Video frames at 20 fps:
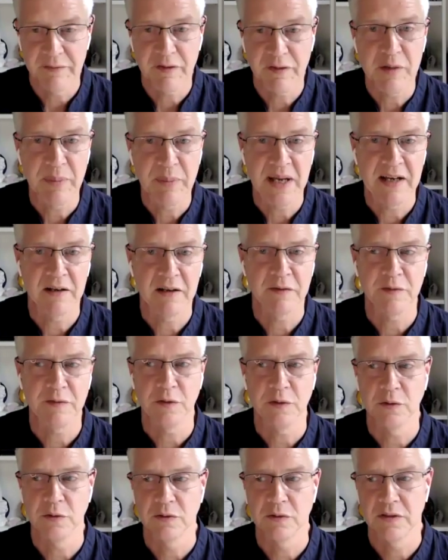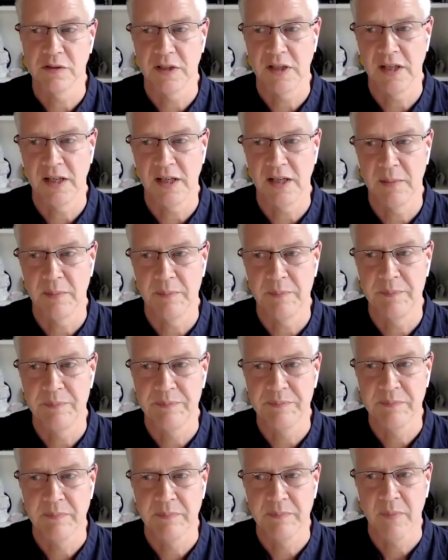you know, very powerful.
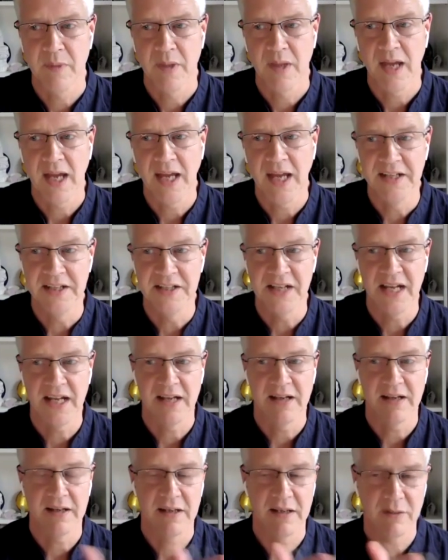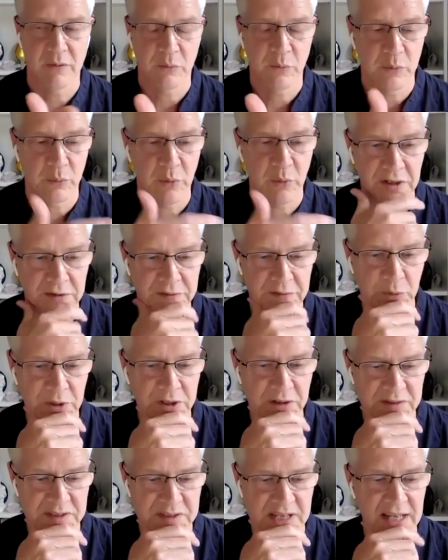And when
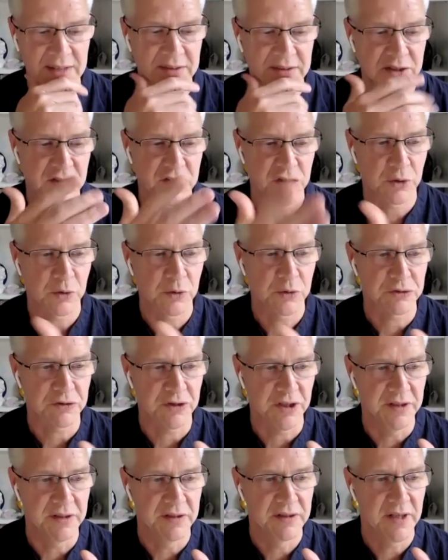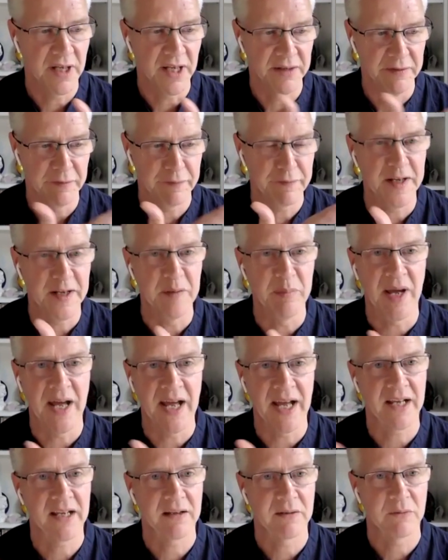I've scanned the children and fed
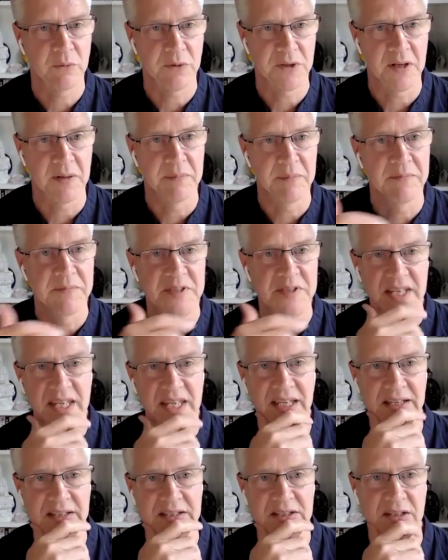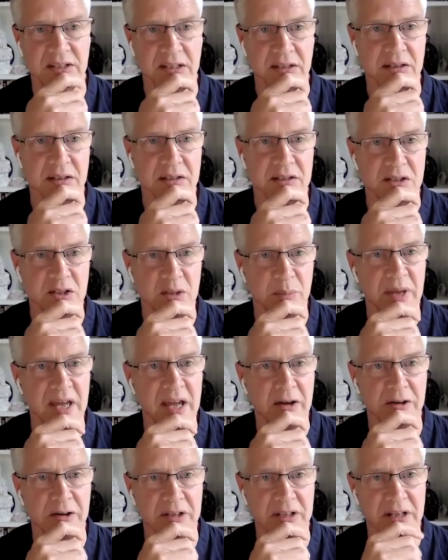back what I'm seeing to the
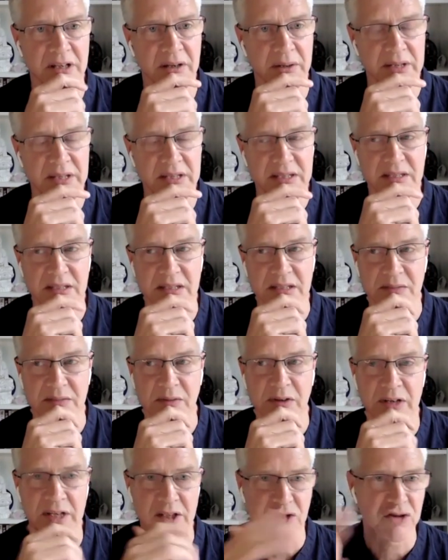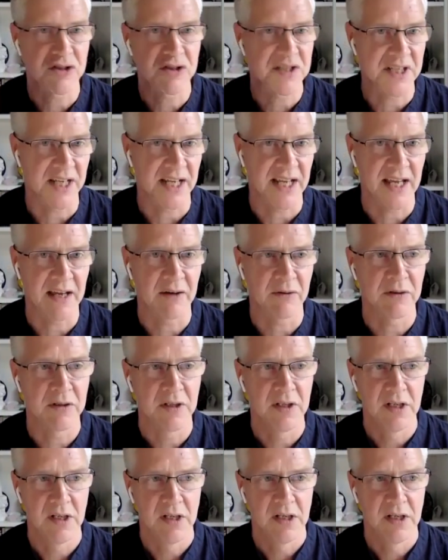parent, you know, it's very interesting how,